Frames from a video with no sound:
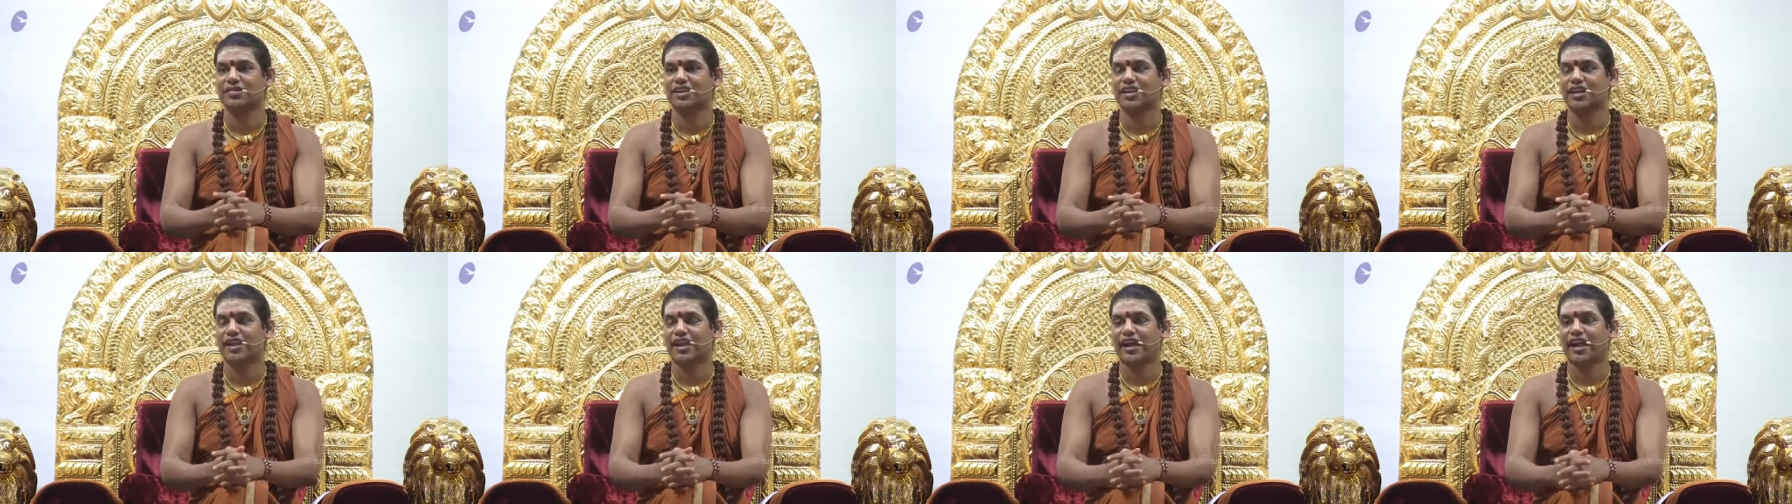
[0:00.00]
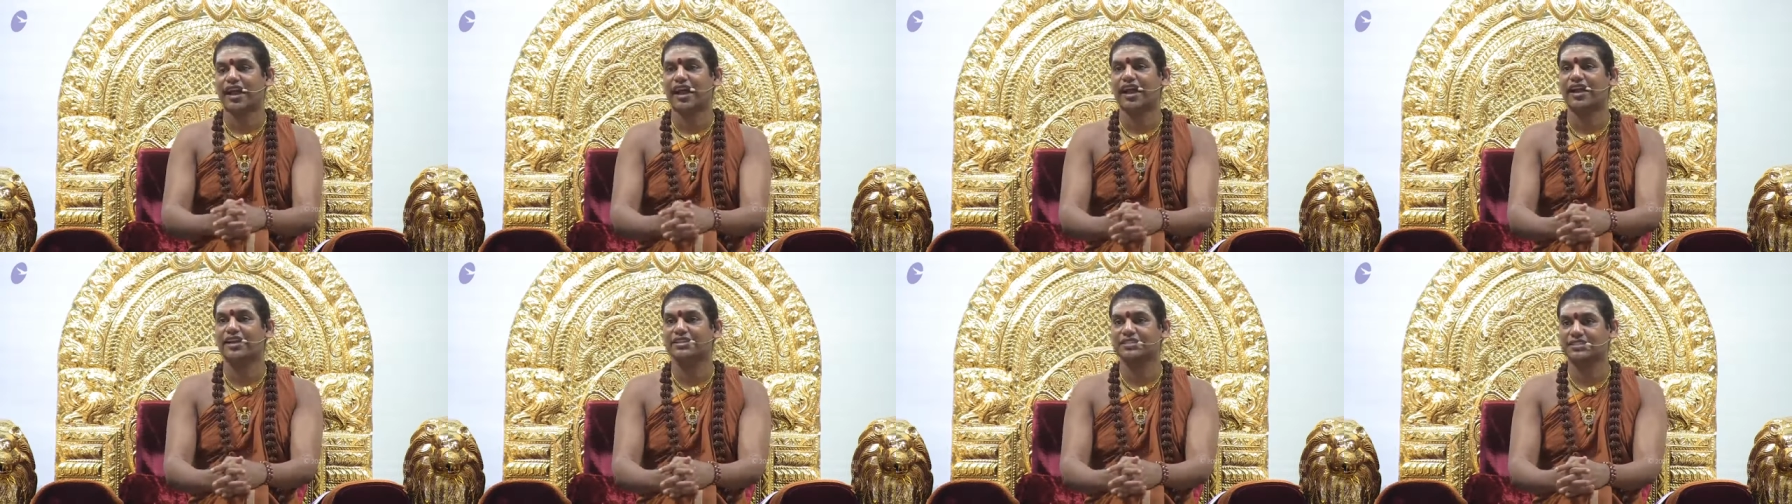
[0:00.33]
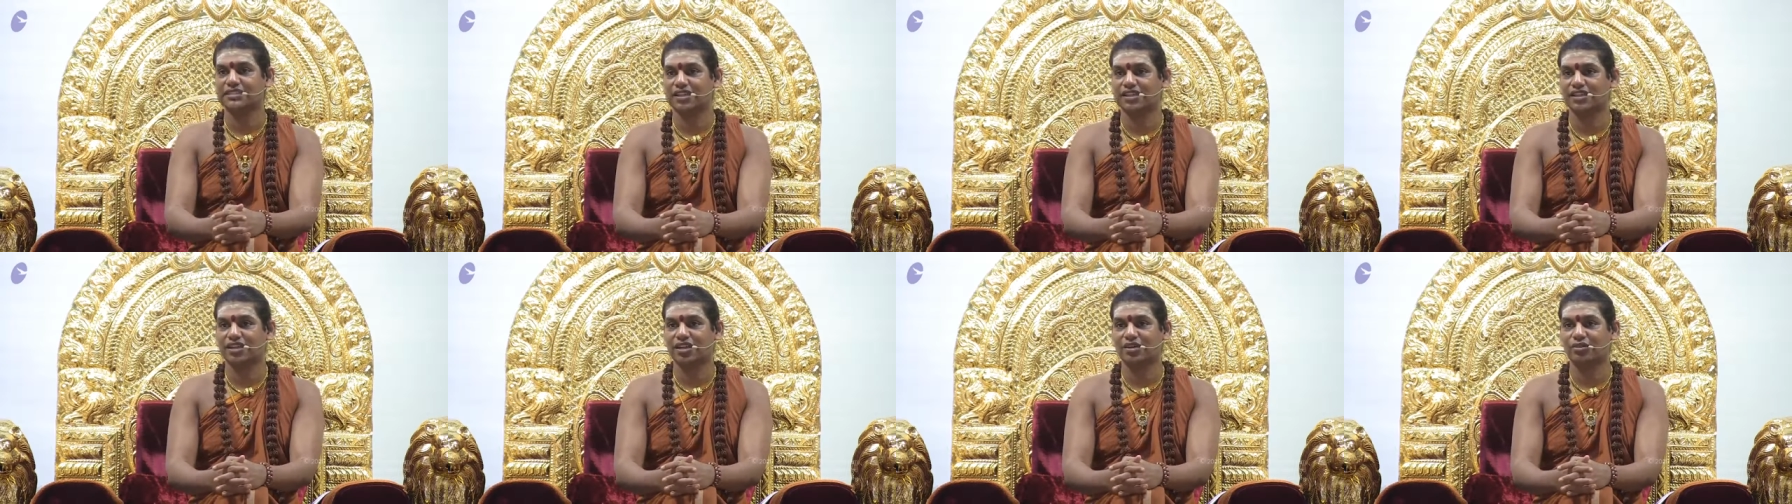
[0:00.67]
As
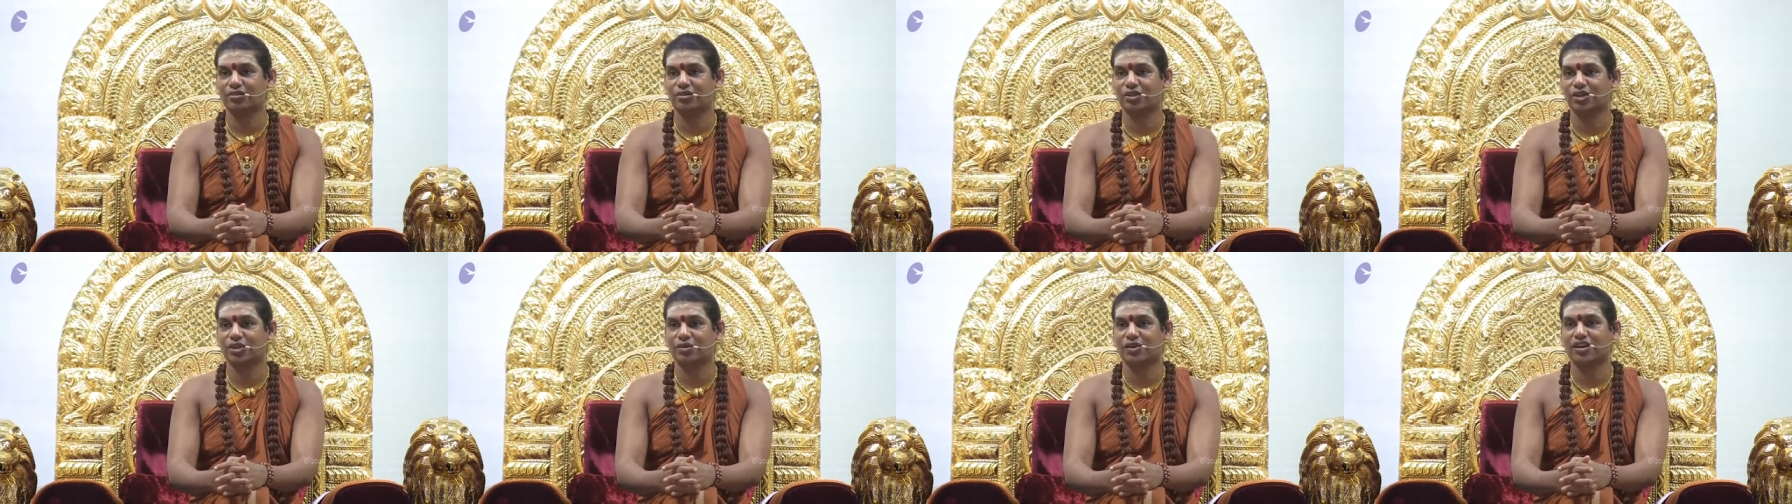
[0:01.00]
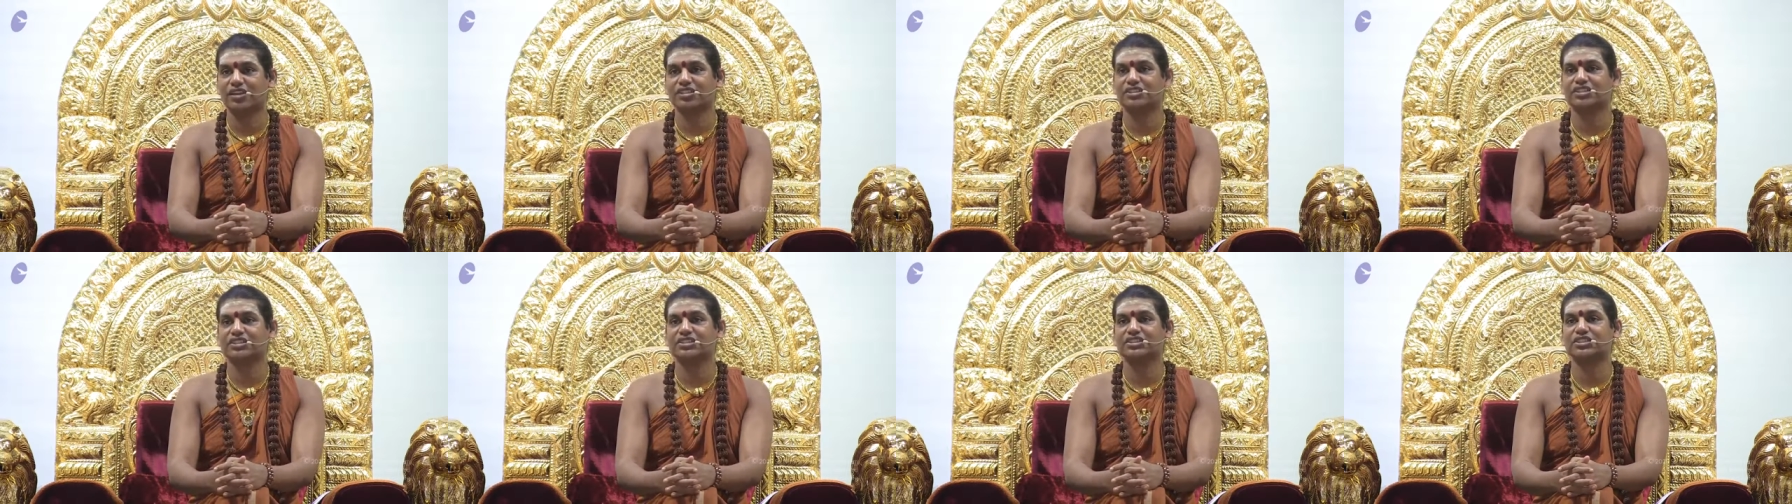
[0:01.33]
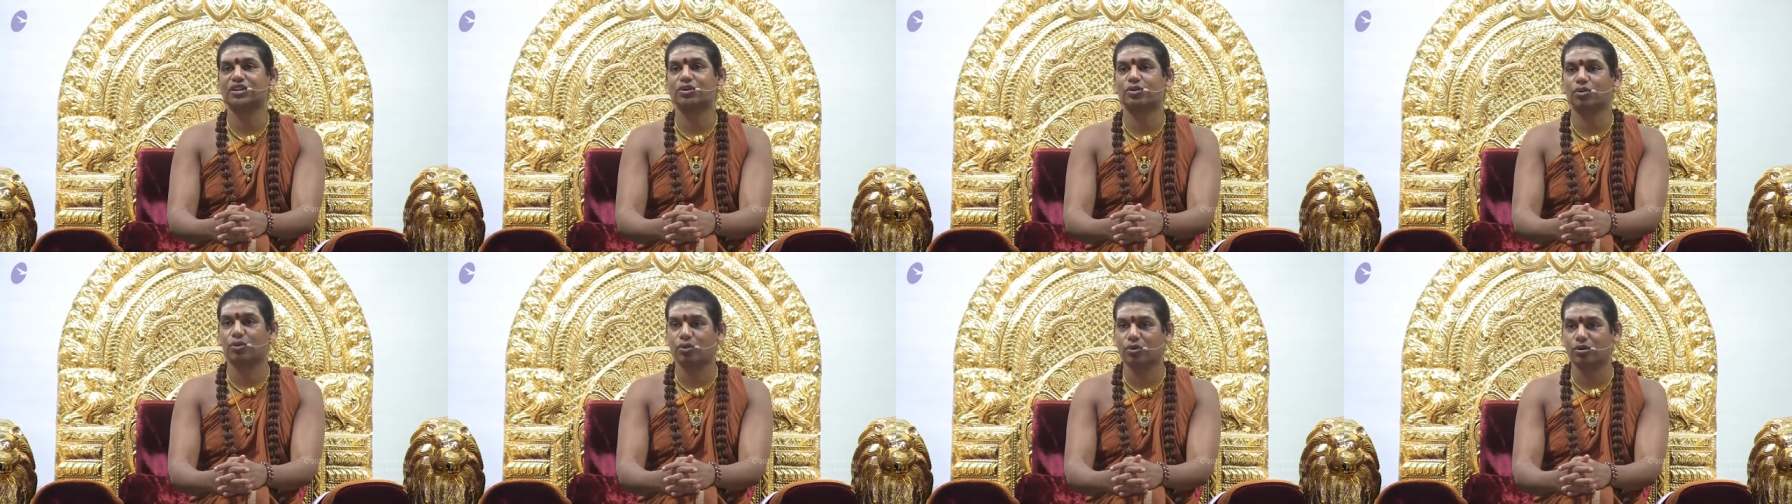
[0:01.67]
on now, you are just a
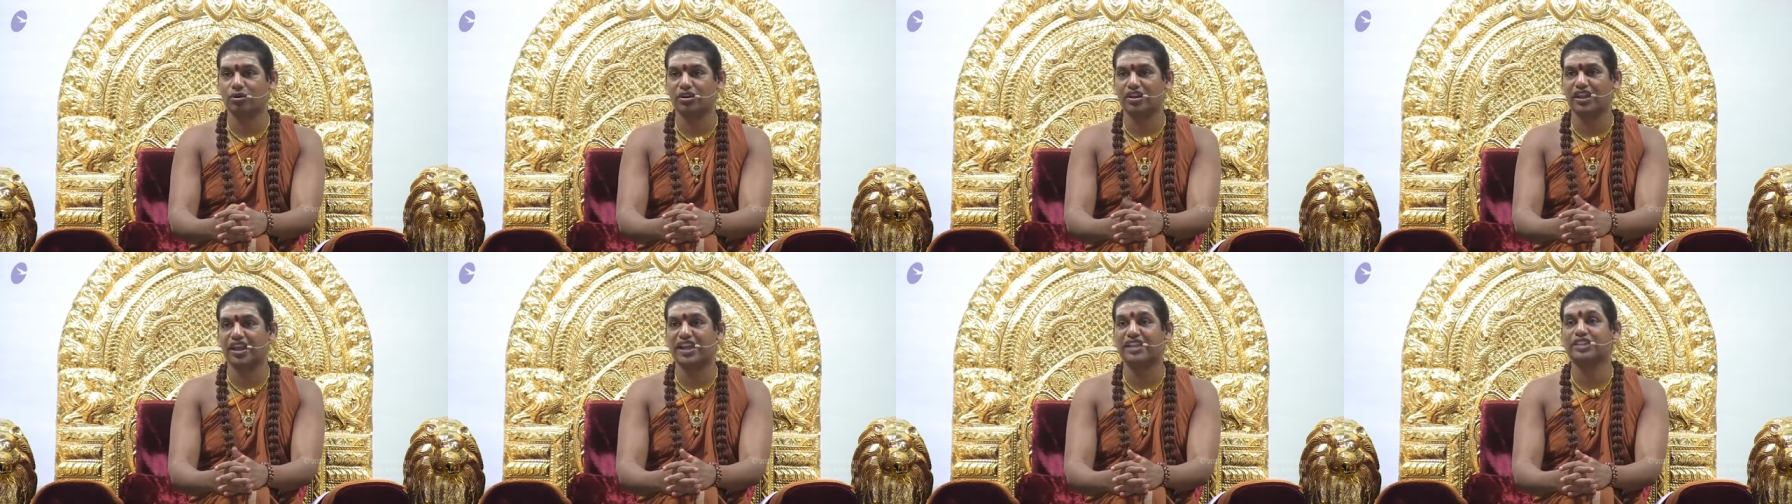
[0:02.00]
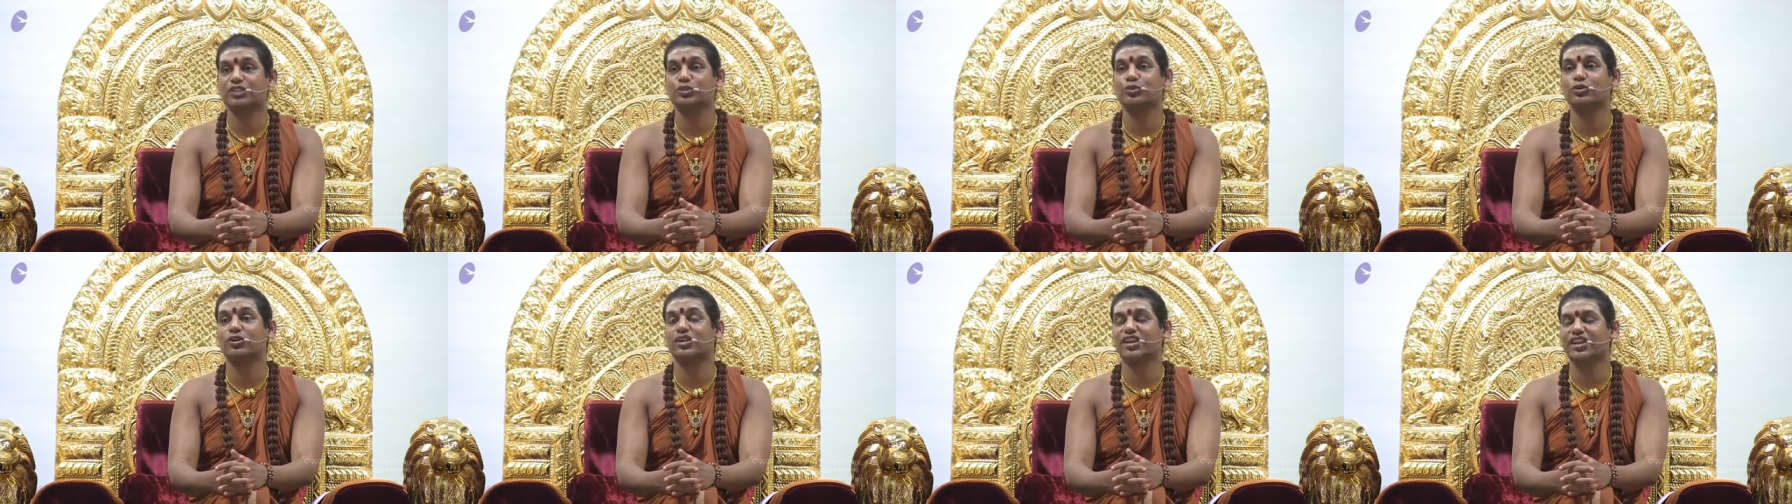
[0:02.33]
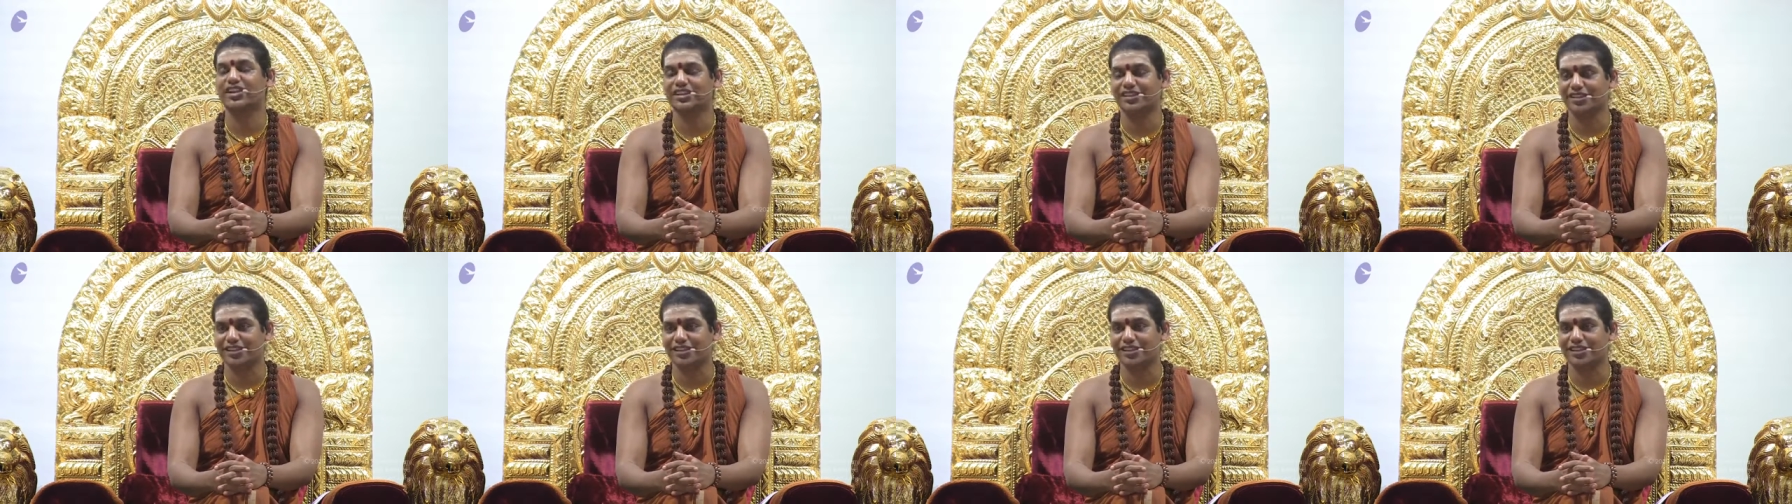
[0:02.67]
whole, H-O-L-E.